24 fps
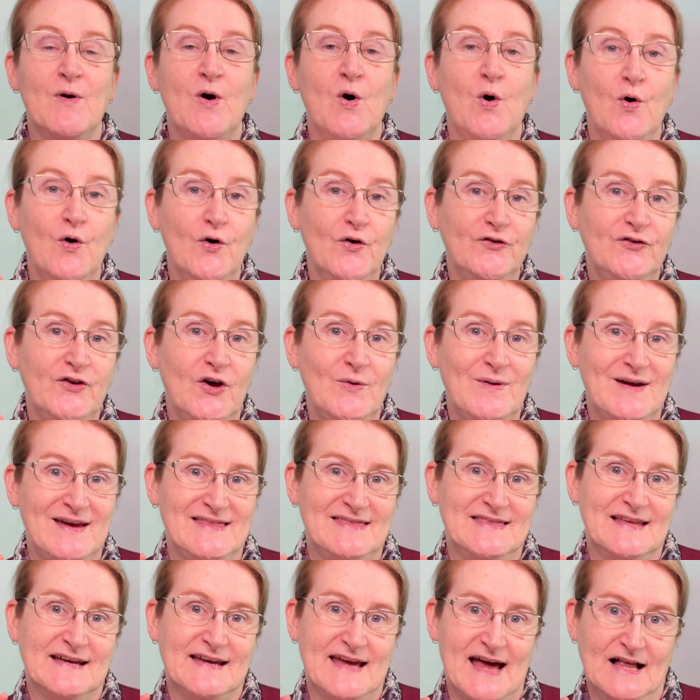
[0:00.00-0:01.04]
also
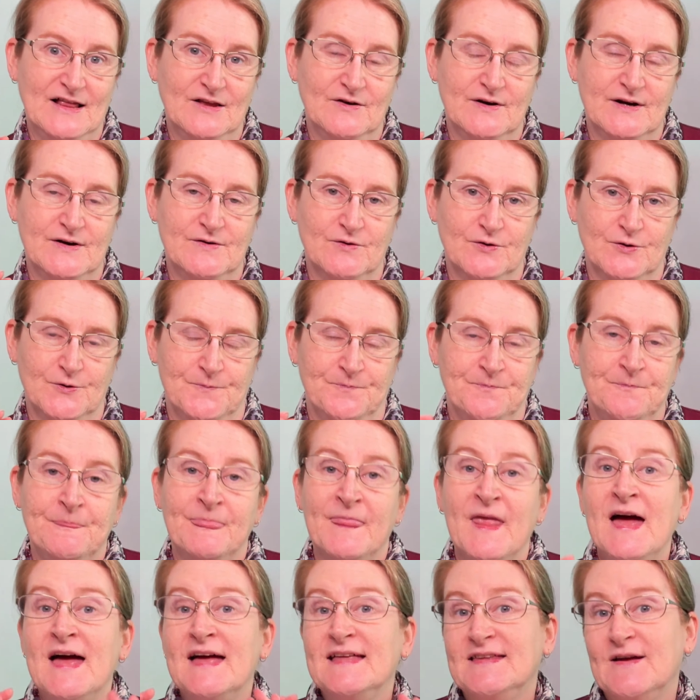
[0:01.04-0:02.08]
in the gallery room.
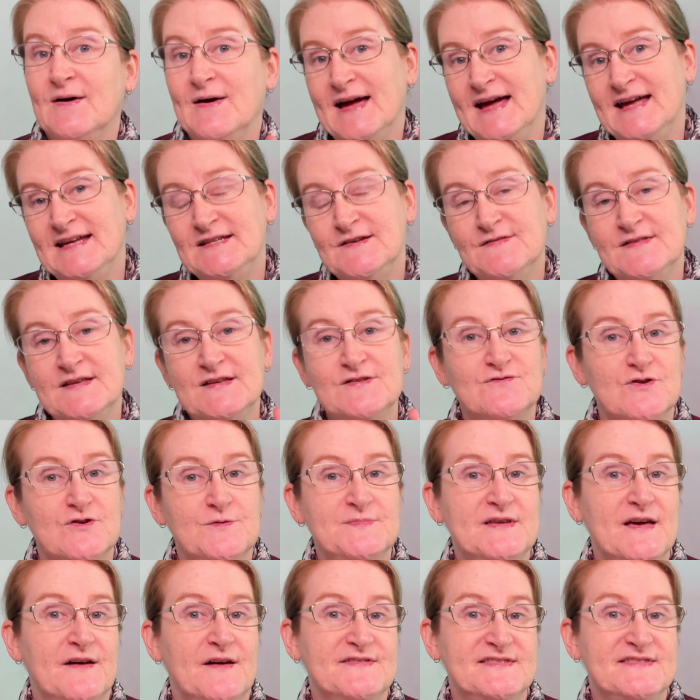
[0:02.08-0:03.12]
Now, each of these
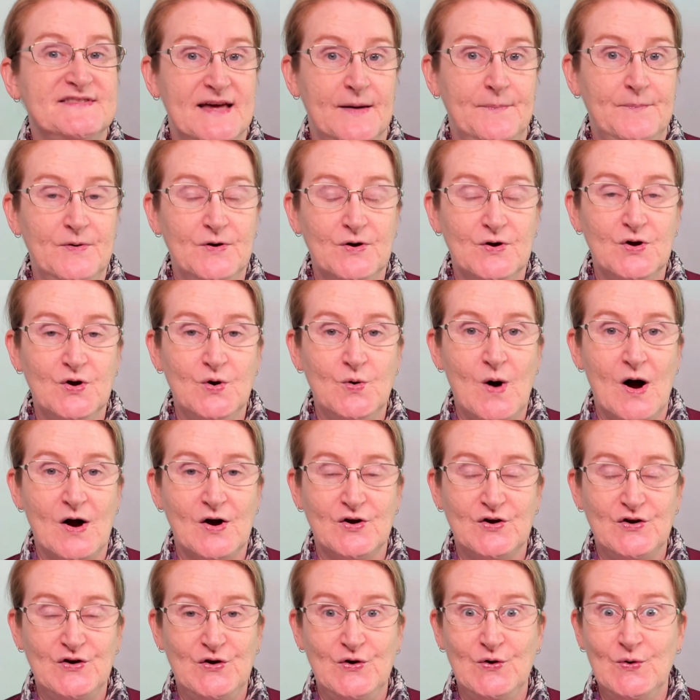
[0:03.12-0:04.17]
rooms have separate
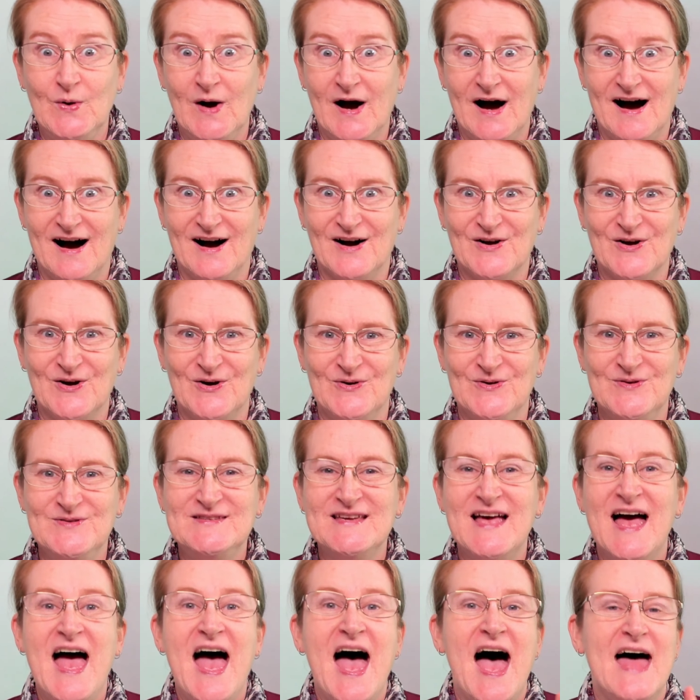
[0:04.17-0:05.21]
QR codes,
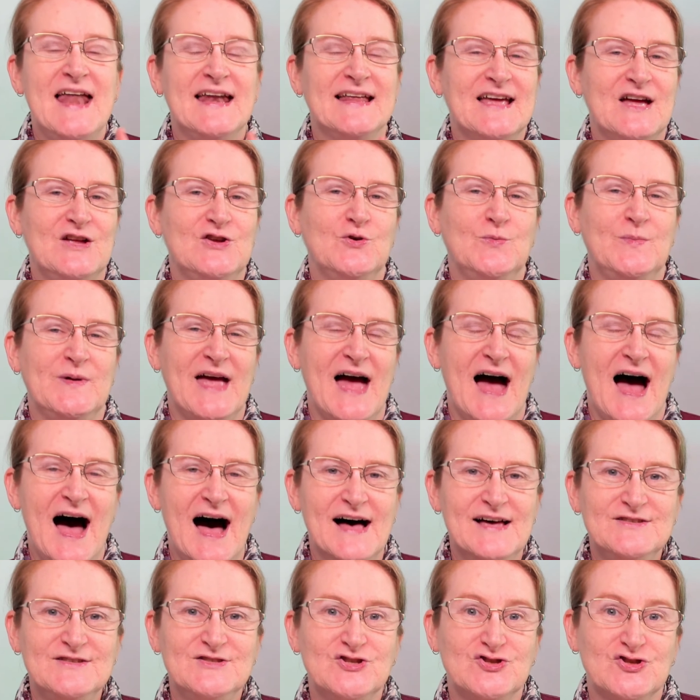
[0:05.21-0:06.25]
and again, you'll be
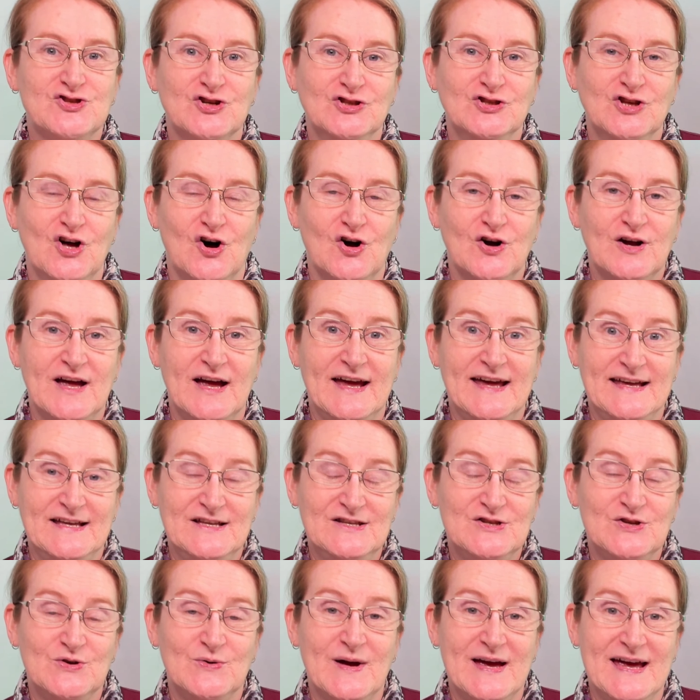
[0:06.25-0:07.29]
asked to log
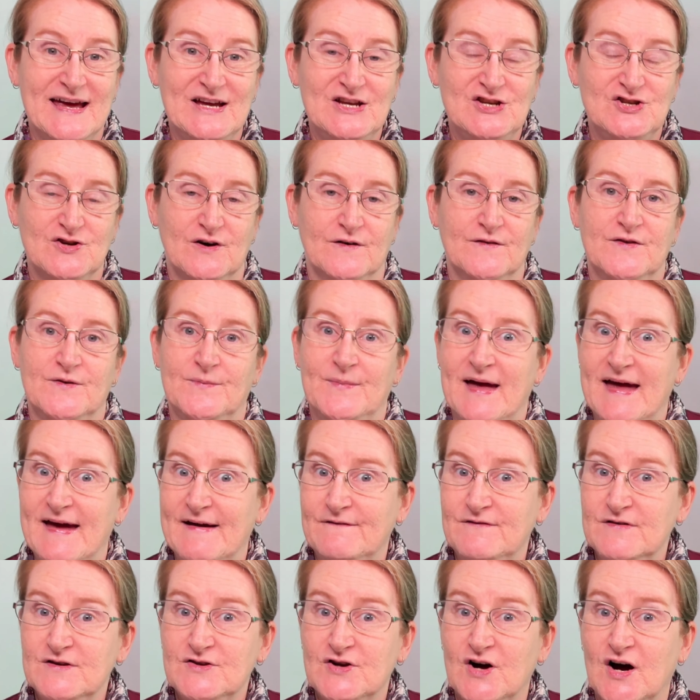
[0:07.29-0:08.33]
into each of them
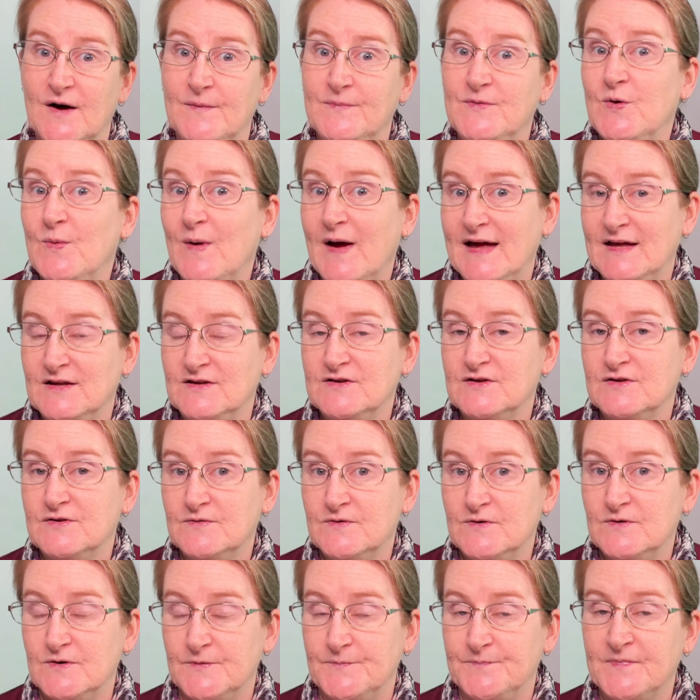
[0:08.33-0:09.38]
every time you enter the
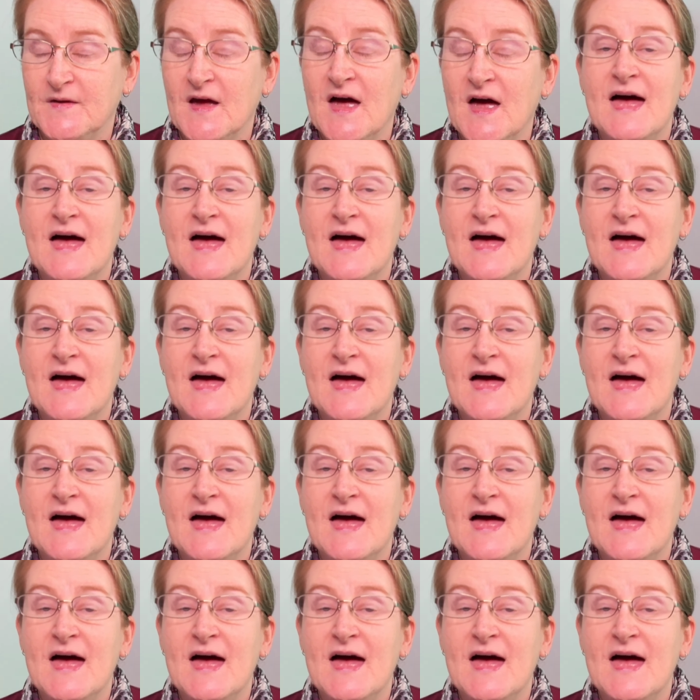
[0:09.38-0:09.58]
room.